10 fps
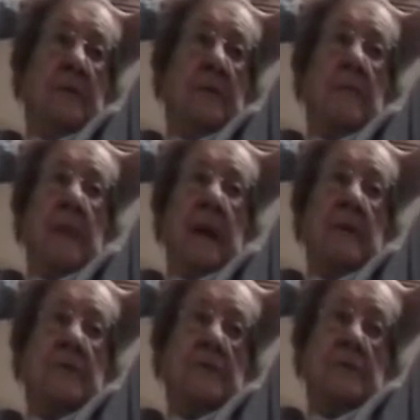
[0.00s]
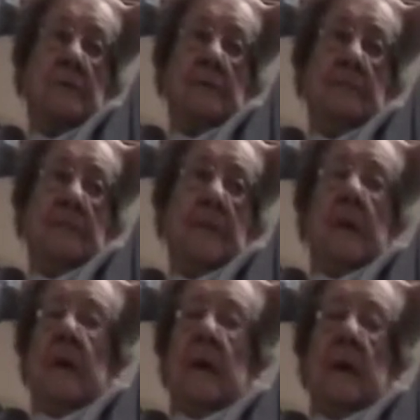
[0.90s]
to the pasture.
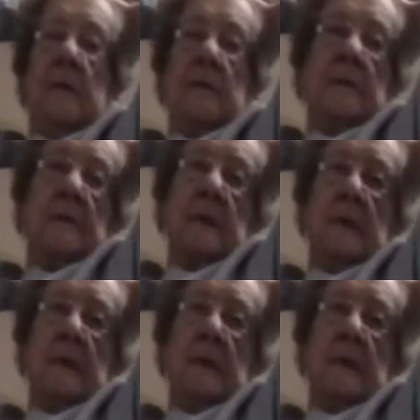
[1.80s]
It was,